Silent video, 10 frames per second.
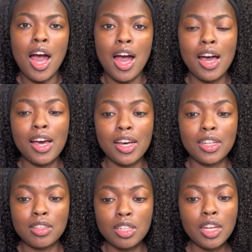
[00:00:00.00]

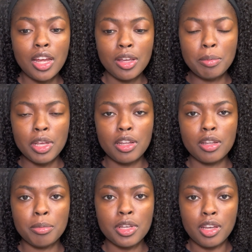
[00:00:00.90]
I took it out
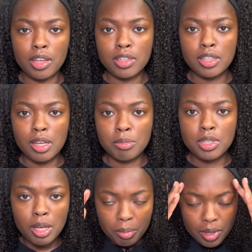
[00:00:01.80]
immediately because I'm the
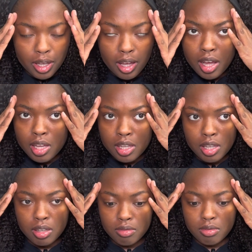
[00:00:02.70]
type of, like,
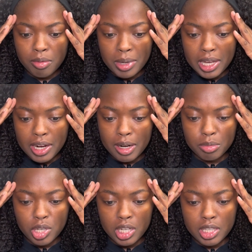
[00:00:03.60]
I love my hair and I'm
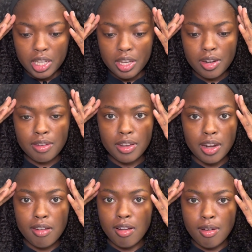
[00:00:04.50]
trying to take care of it, and
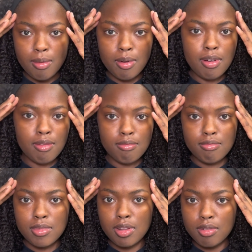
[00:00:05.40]
I don't want
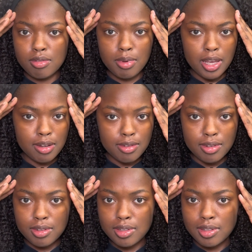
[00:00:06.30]
to lose my
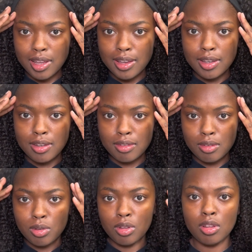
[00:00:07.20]
edges, like
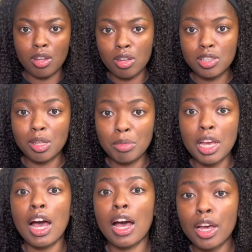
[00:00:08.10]

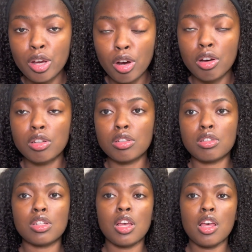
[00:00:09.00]
something I
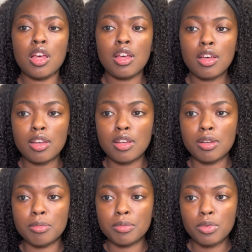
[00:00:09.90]
caused
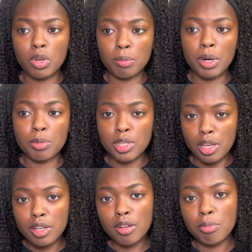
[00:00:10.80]
on purpose
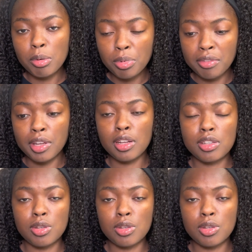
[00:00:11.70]
that could have been prevented.